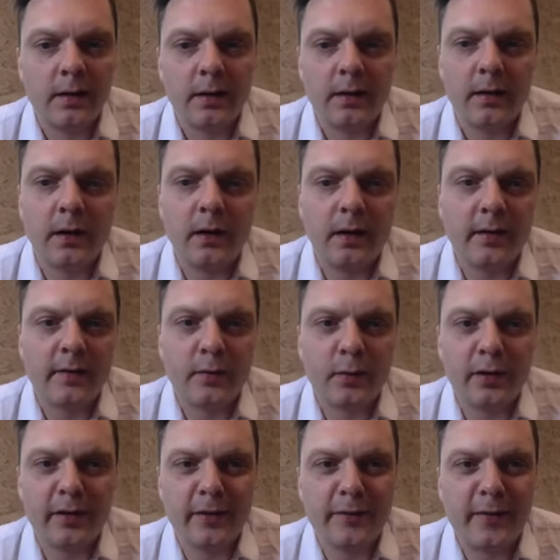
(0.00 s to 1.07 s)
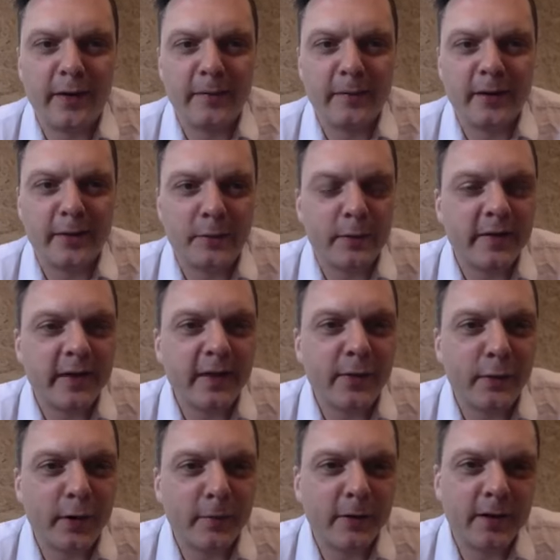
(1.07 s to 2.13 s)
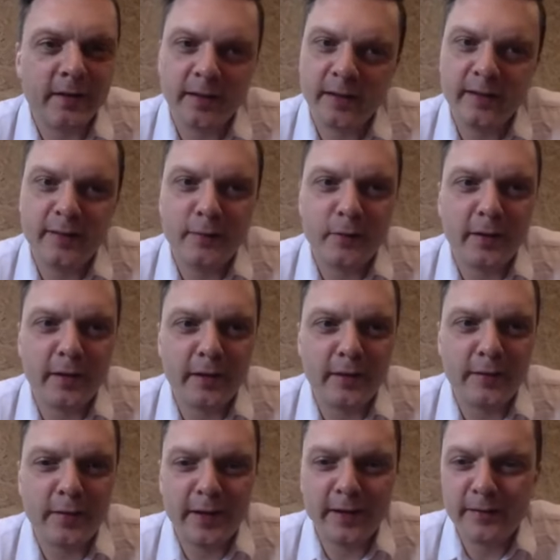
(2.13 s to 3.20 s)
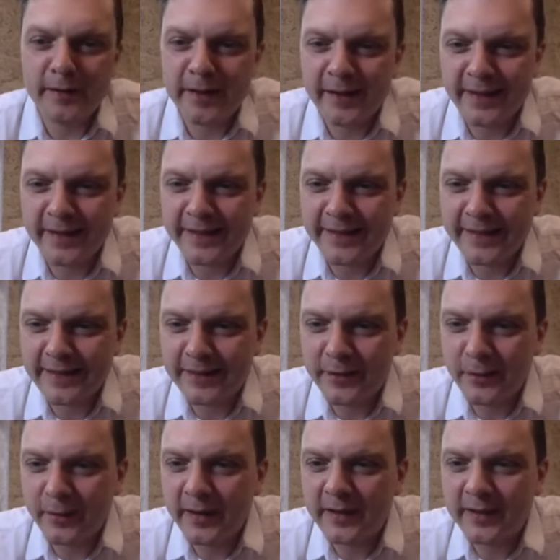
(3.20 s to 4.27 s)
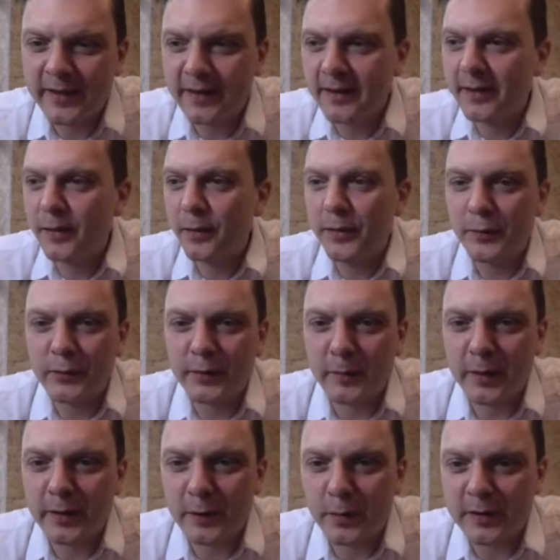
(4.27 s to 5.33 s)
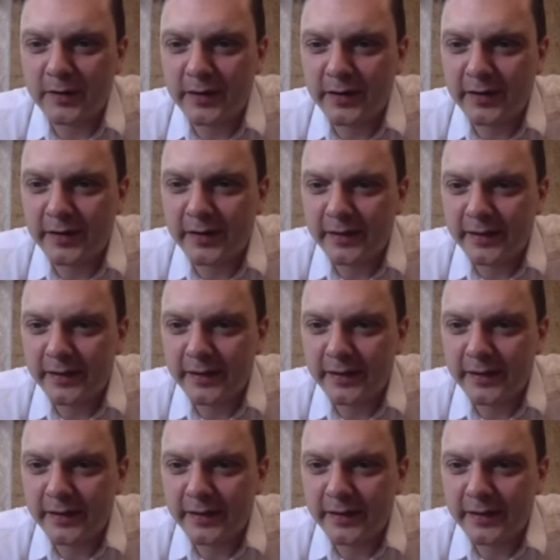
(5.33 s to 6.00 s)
Let's do another 5 minutes. We said 30 minutes, let's do another 5. So let's go through some other questions.